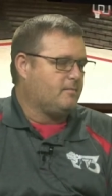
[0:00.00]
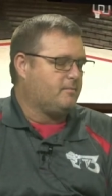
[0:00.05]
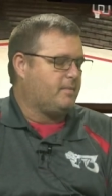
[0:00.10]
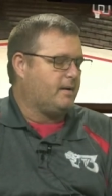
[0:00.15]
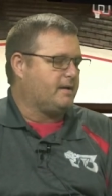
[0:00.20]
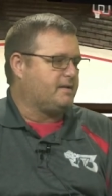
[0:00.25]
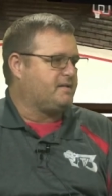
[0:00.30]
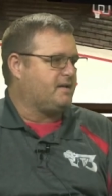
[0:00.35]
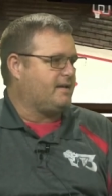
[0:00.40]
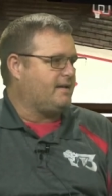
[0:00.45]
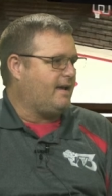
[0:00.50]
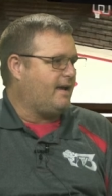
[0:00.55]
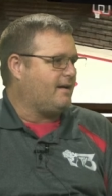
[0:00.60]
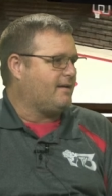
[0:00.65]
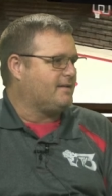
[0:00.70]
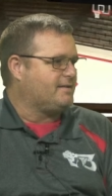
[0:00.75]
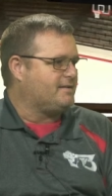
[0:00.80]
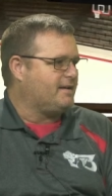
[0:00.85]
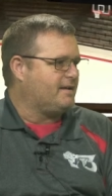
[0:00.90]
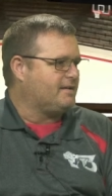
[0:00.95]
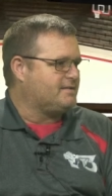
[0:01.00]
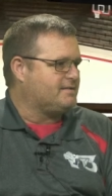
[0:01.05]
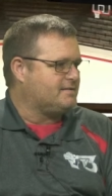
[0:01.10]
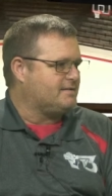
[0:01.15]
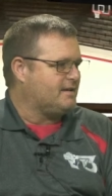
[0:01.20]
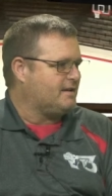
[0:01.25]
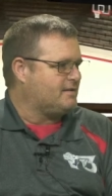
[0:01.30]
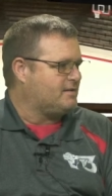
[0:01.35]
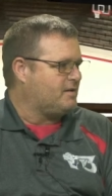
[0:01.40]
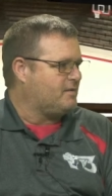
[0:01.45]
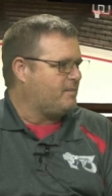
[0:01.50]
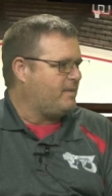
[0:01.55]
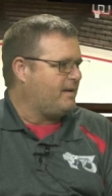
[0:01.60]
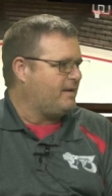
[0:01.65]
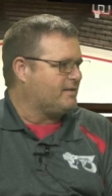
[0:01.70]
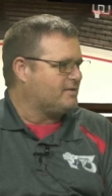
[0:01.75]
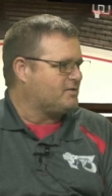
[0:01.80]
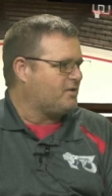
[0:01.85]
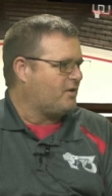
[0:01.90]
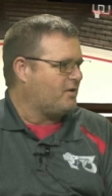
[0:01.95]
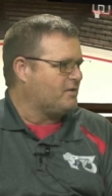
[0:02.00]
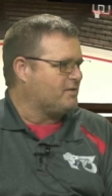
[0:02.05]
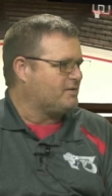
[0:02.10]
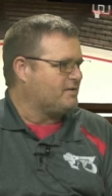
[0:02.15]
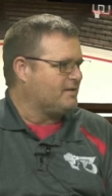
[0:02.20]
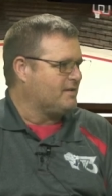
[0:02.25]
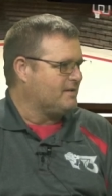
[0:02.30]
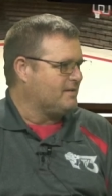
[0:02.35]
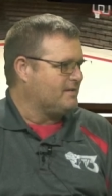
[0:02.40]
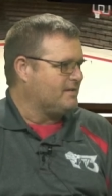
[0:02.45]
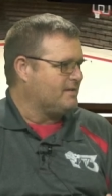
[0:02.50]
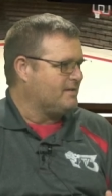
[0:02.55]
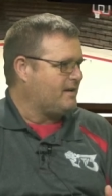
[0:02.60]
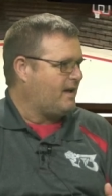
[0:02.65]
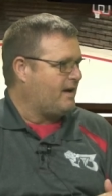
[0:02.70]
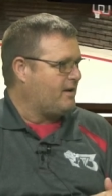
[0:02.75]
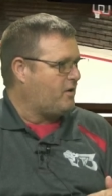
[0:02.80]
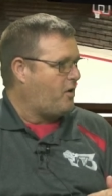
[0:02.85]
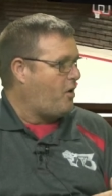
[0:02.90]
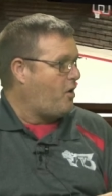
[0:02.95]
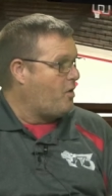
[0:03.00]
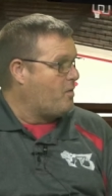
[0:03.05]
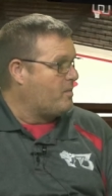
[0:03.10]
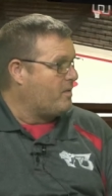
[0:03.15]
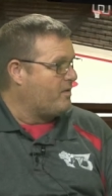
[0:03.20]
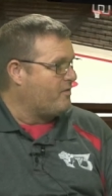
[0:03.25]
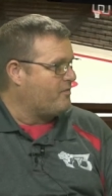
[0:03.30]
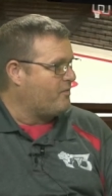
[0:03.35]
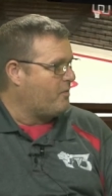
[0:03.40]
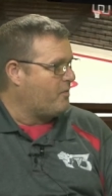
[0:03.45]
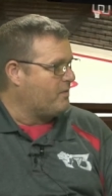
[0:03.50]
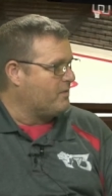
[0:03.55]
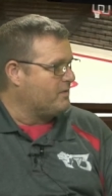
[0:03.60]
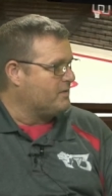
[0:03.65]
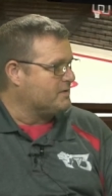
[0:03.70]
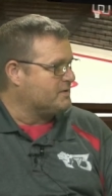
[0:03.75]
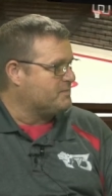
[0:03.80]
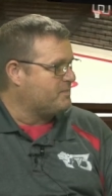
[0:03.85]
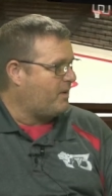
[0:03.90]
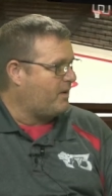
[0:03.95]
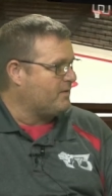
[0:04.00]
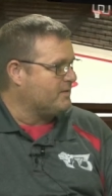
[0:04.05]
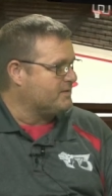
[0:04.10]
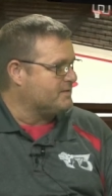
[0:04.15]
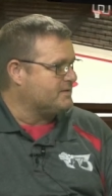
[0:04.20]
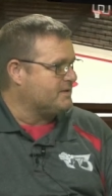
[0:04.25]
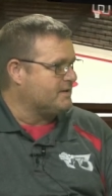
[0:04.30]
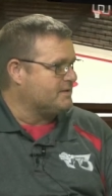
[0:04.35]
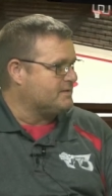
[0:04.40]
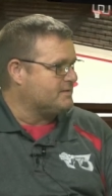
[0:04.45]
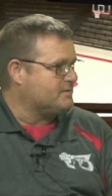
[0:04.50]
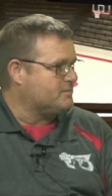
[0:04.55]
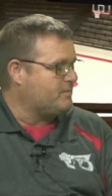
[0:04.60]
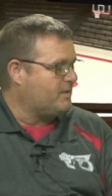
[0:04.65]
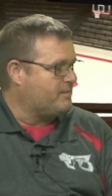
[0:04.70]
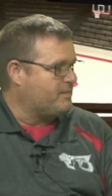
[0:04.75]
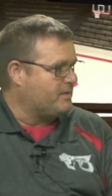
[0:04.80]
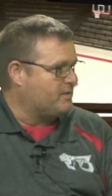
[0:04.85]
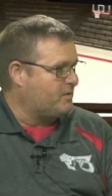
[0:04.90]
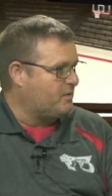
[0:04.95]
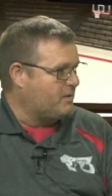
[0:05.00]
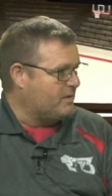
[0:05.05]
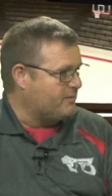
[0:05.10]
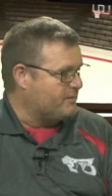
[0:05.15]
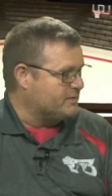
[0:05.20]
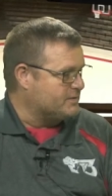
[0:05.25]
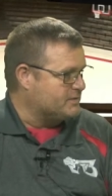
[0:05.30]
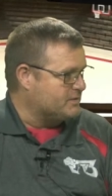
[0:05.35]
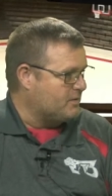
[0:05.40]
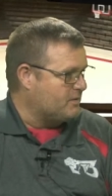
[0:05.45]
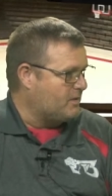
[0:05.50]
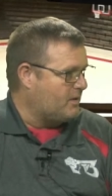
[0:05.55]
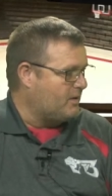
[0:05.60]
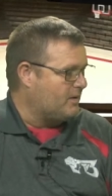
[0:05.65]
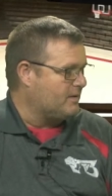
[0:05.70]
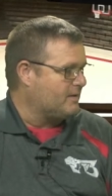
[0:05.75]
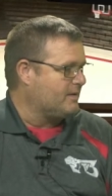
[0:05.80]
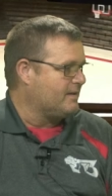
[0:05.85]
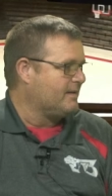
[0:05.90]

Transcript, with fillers: but uh, yeah, it's, it's it, to me, it's hard to not homer for the Spartans since we've been doing it for so yeah. long.